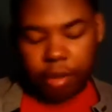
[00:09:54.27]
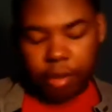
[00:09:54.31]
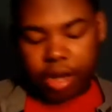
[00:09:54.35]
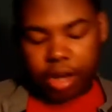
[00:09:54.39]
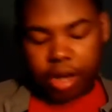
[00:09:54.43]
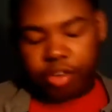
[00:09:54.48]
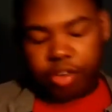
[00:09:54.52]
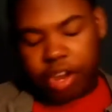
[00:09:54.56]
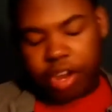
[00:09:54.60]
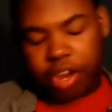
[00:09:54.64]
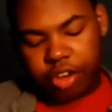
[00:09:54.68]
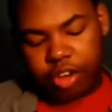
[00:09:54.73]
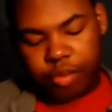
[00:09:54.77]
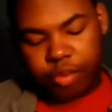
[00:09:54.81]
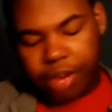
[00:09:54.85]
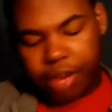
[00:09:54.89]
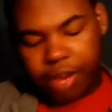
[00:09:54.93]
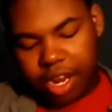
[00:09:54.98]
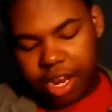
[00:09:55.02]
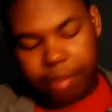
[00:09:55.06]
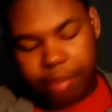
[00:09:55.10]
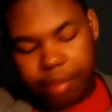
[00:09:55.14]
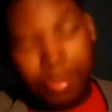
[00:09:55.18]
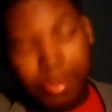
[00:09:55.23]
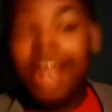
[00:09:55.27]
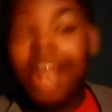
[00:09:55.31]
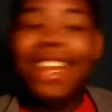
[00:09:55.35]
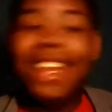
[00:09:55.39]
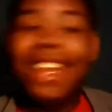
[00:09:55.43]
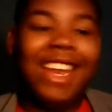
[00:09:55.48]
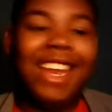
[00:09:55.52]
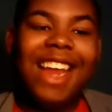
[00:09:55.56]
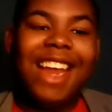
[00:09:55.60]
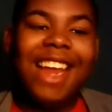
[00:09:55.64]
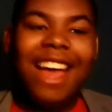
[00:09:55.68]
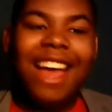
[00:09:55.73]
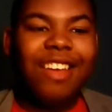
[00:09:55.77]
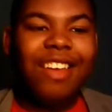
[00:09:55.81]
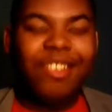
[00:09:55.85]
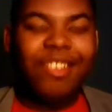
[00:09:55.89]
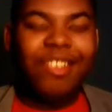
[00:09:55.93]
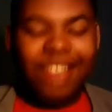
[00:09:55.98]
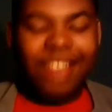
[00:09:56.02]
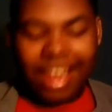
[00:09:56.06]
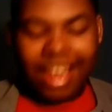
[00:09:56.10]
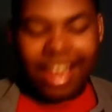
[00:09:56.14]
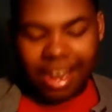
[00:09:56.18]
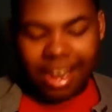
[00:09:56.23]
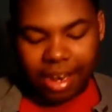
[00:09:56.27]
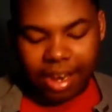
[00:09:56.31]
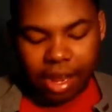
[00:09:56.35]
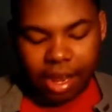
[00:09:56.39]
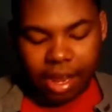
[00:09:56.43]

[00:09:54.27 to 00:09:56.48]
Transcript: one I tried to read, but I did not understand.